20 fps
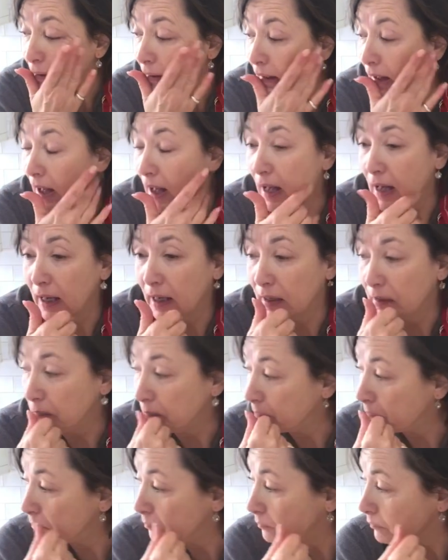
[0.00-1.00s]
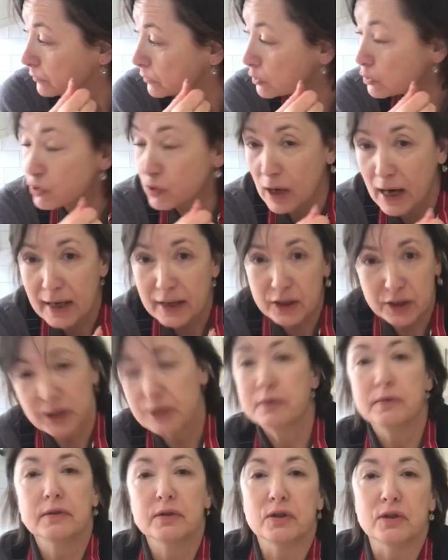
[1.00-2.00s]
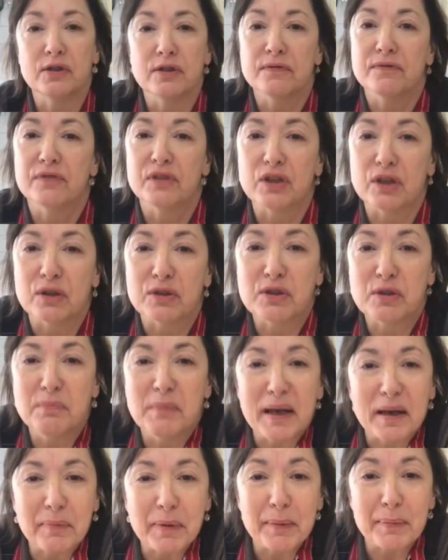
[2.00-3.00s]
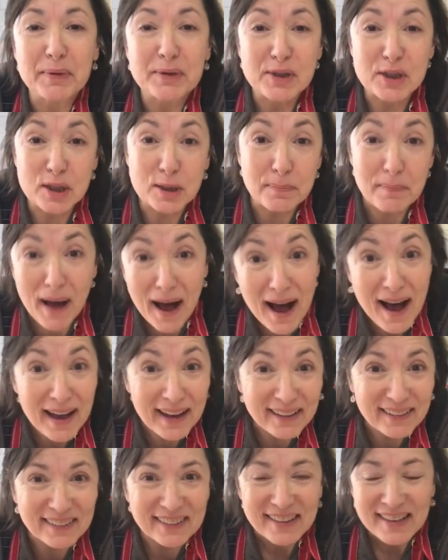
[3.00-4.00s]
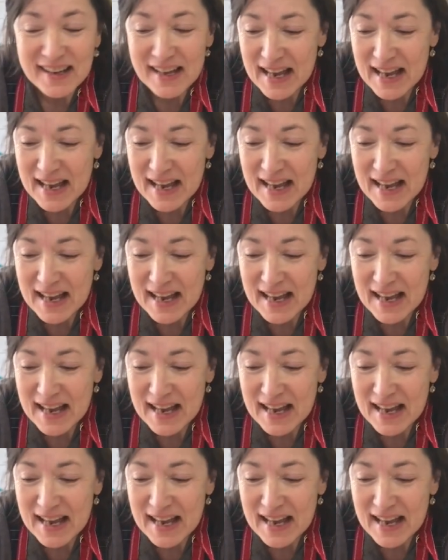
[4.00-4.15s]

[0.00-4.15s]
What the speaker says: I'm trying to just do some videos to make people smile.